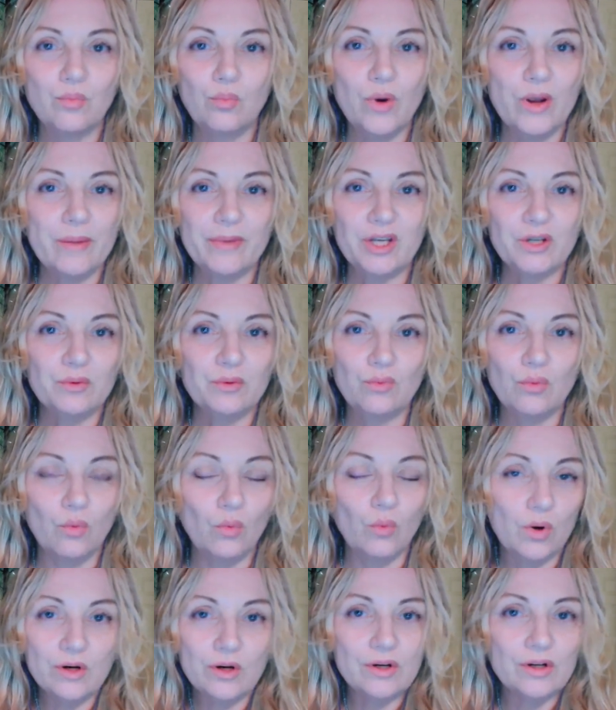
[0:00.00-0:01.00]
women
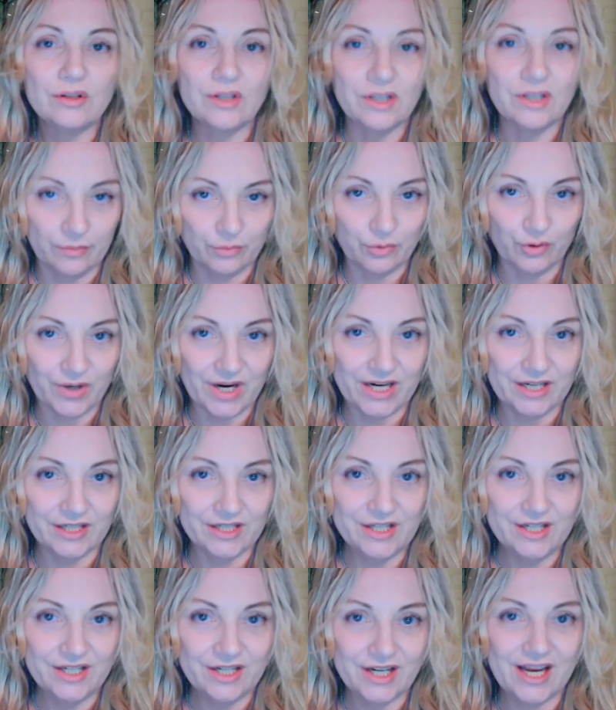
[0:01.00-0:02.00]
were
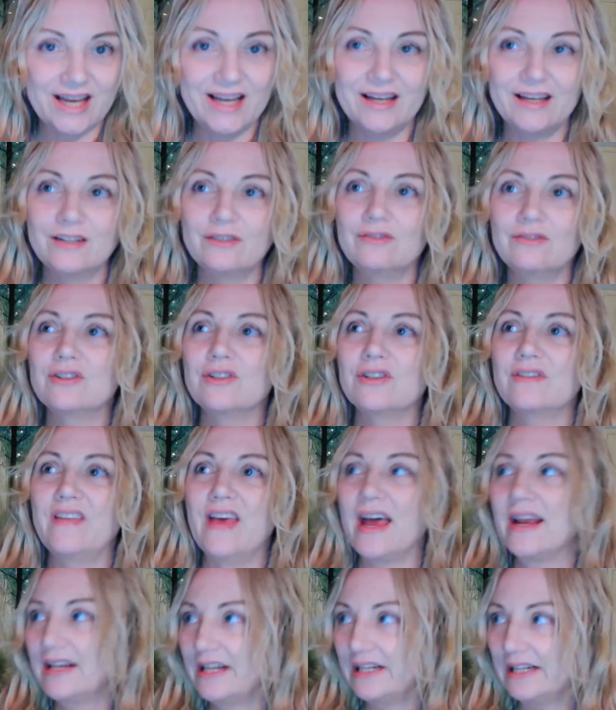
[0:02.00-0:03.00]
liberated and
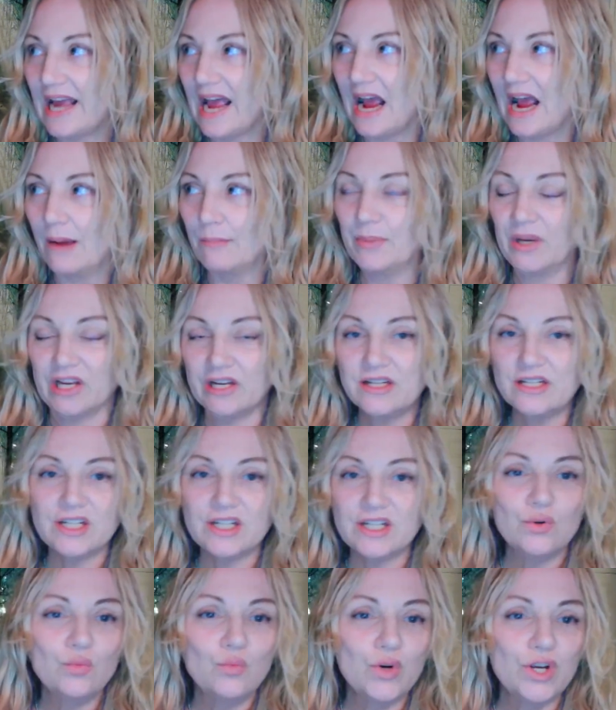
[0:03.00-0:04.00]
that had
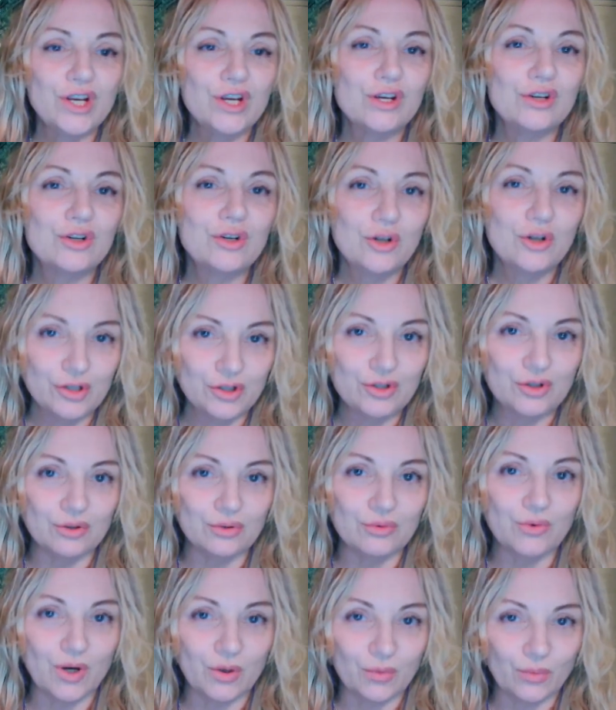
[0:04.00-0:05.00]
happened and we could
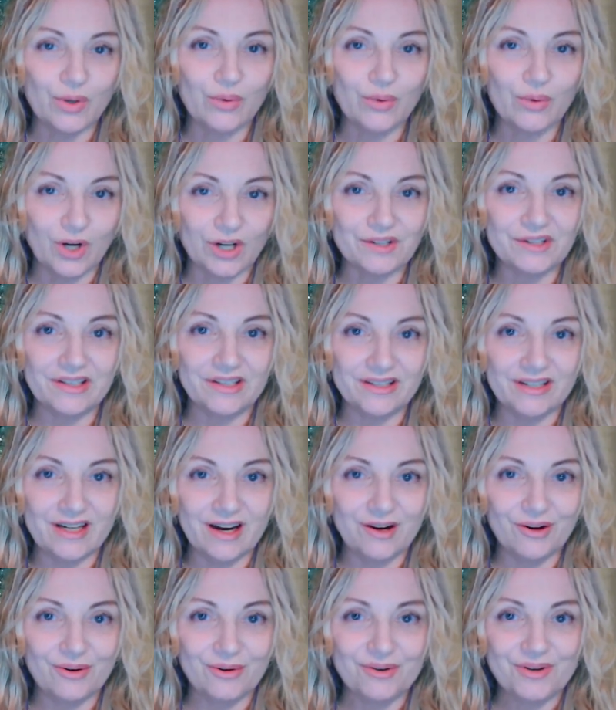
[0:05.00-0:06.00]
do what we wanted
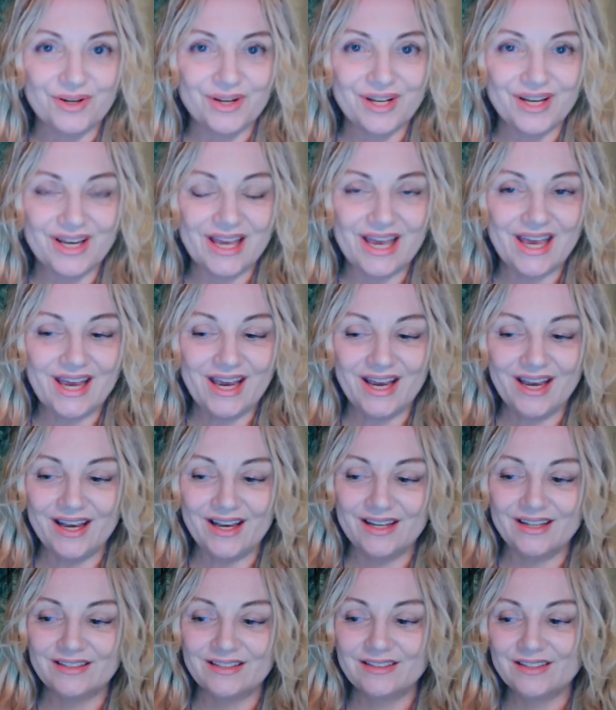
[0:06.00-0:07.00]
now.
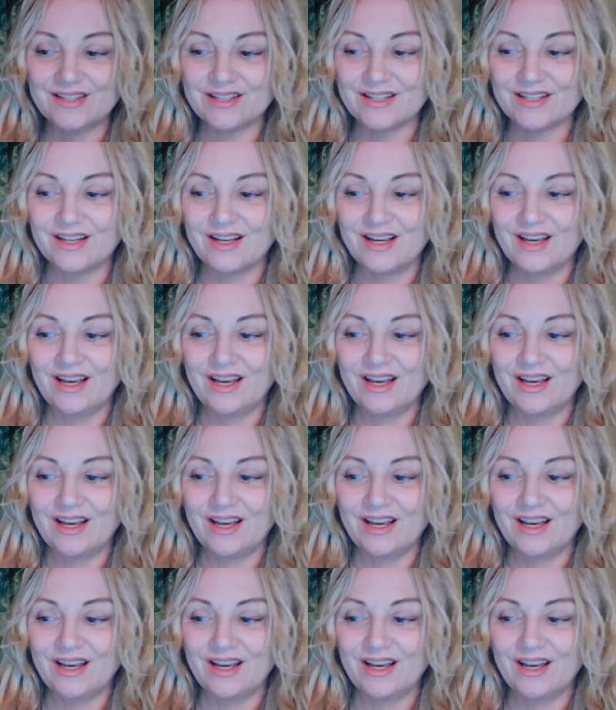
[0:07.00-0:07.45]
And